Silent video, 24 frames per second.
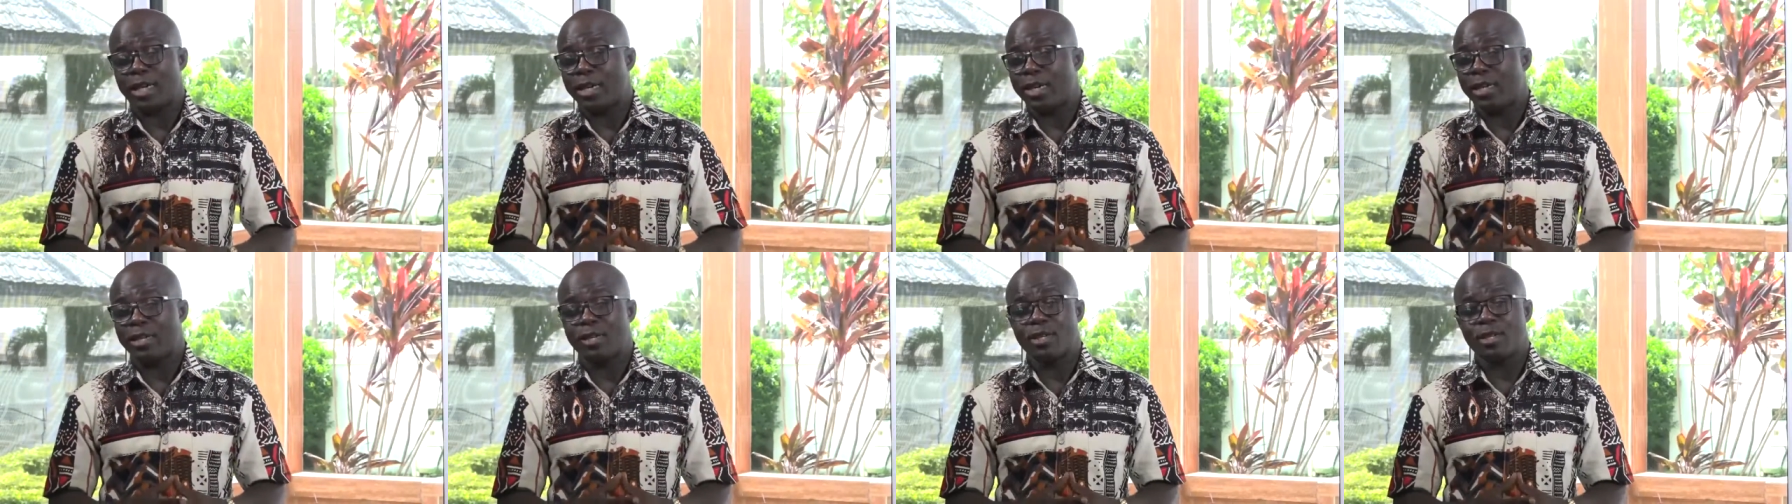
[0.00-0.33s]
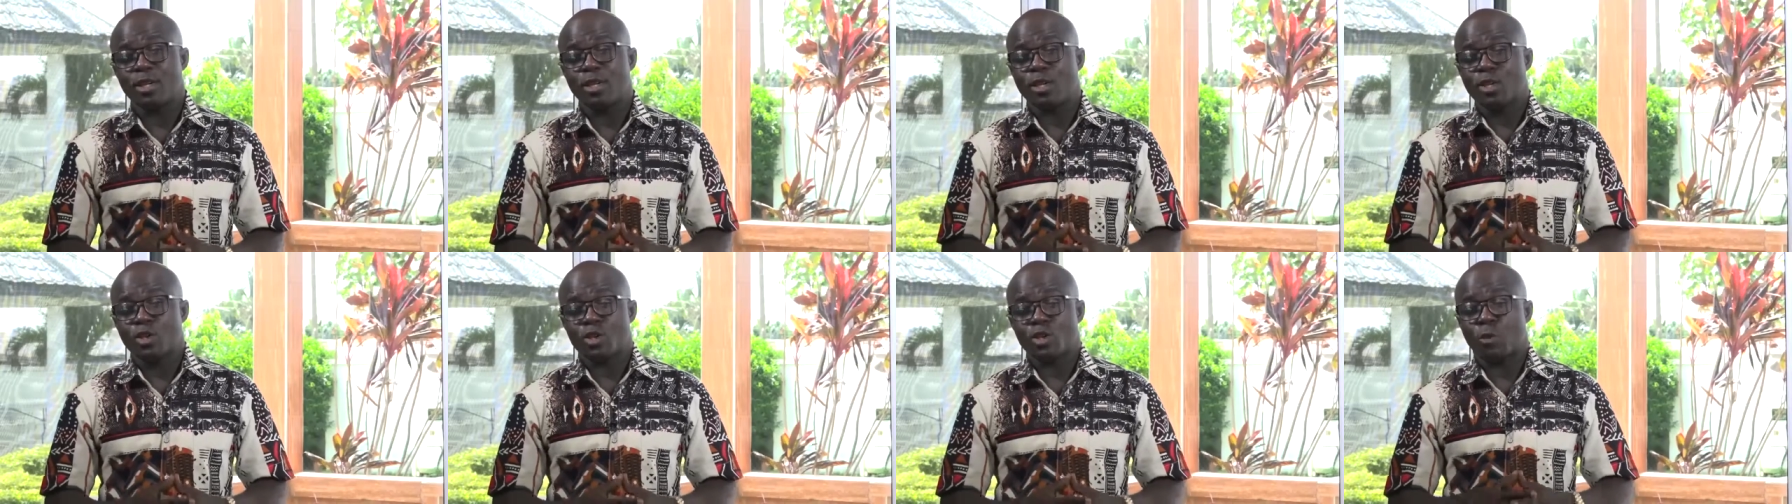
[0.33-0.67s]
any
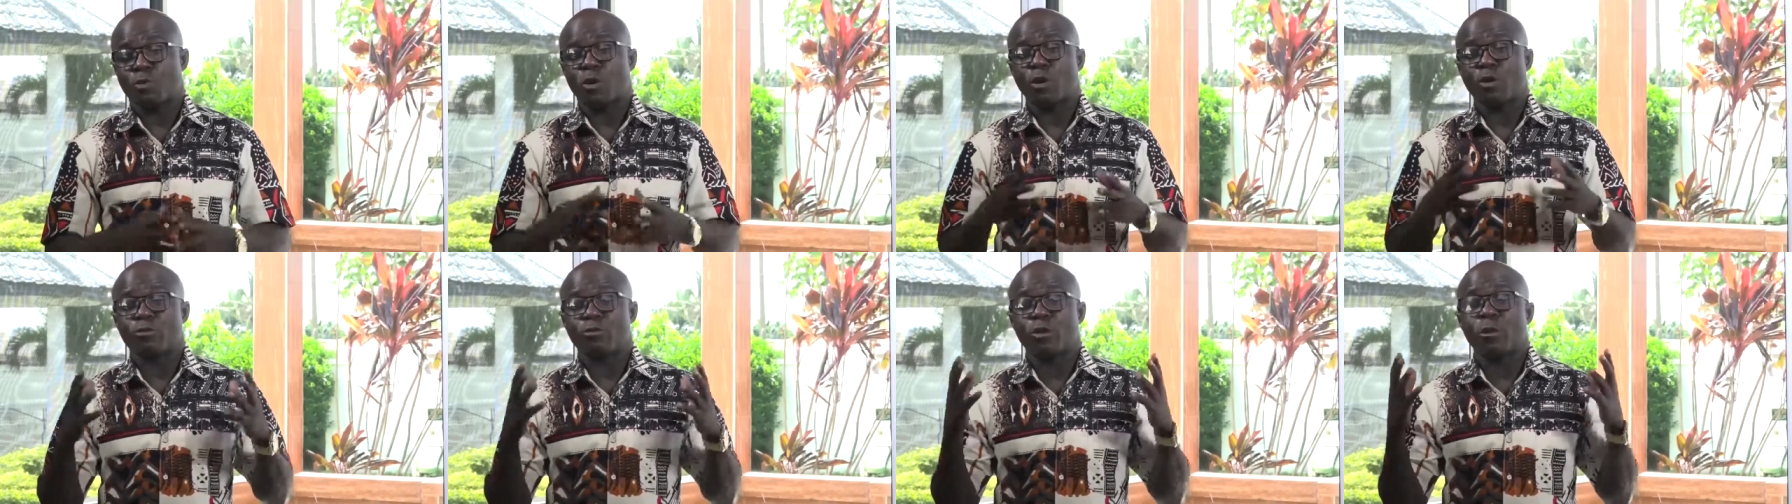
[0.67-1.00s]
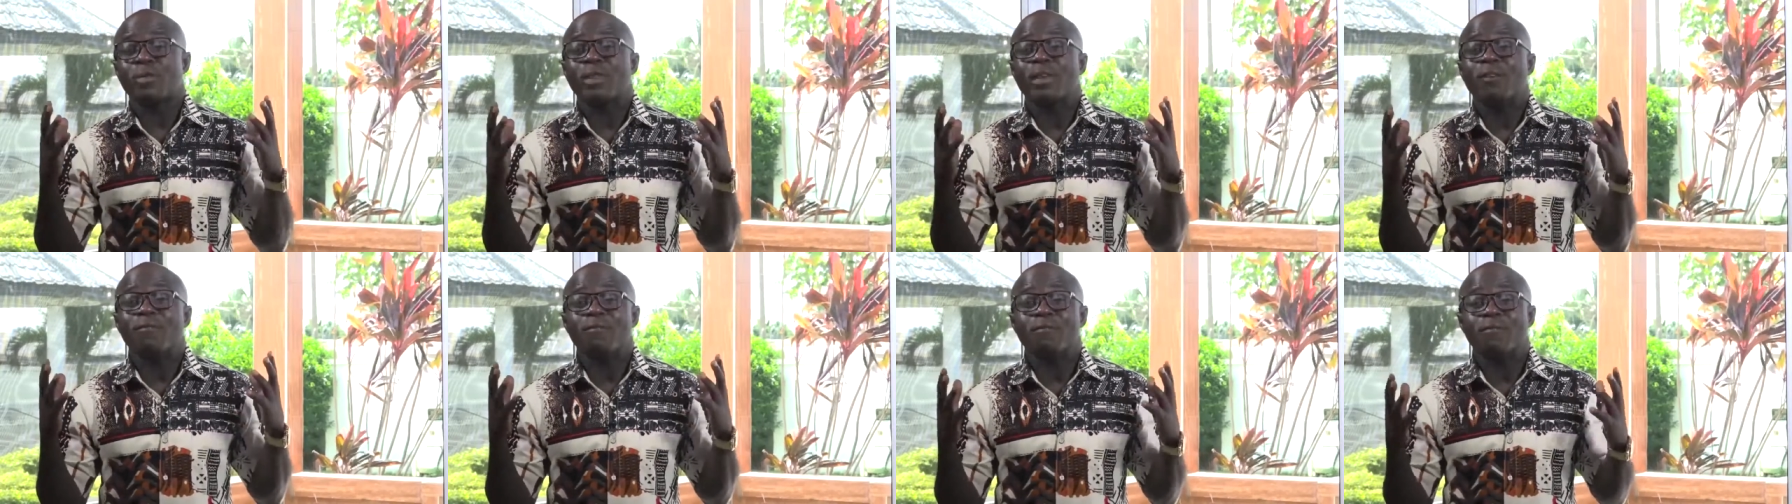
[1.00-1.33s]
support
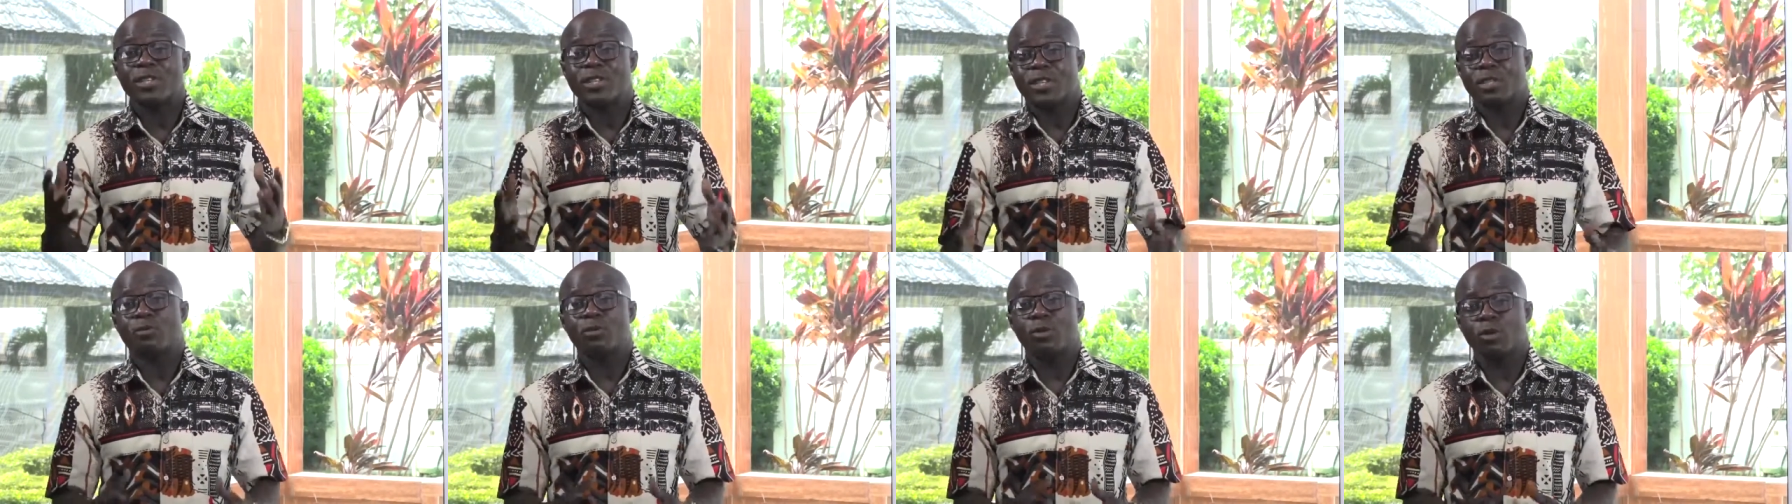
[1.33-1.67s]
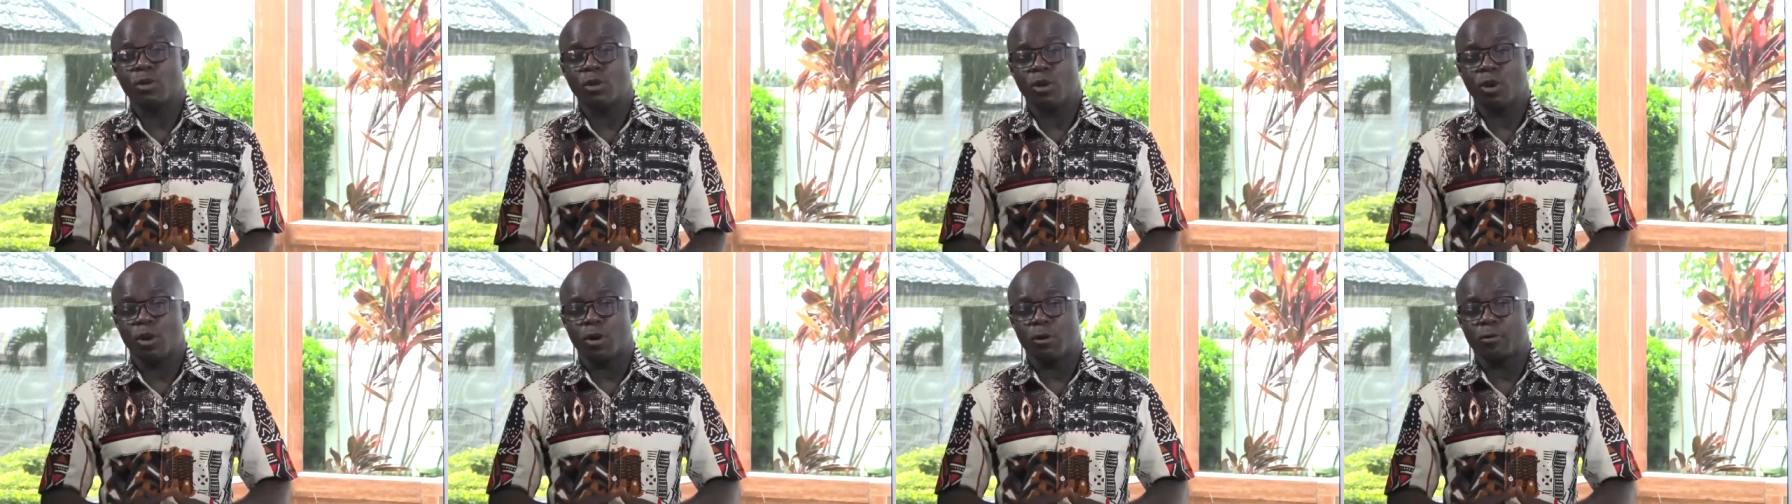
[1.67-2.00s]
from the
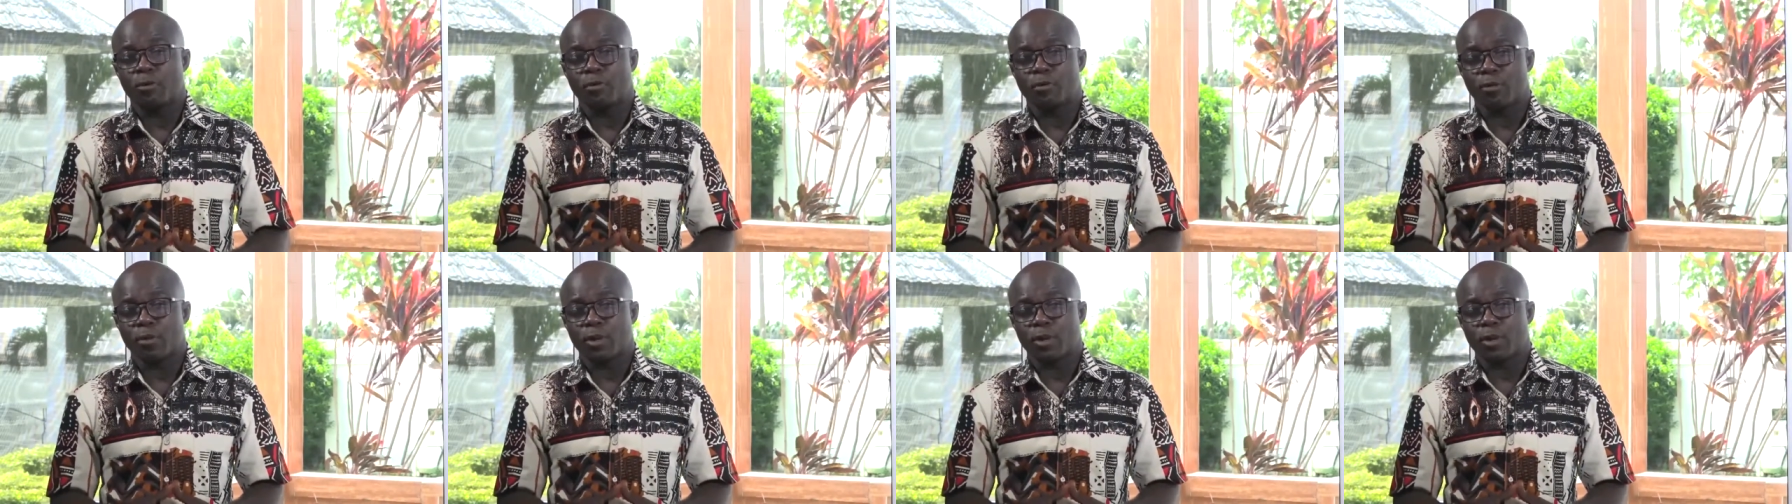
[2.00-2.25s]
invisible God.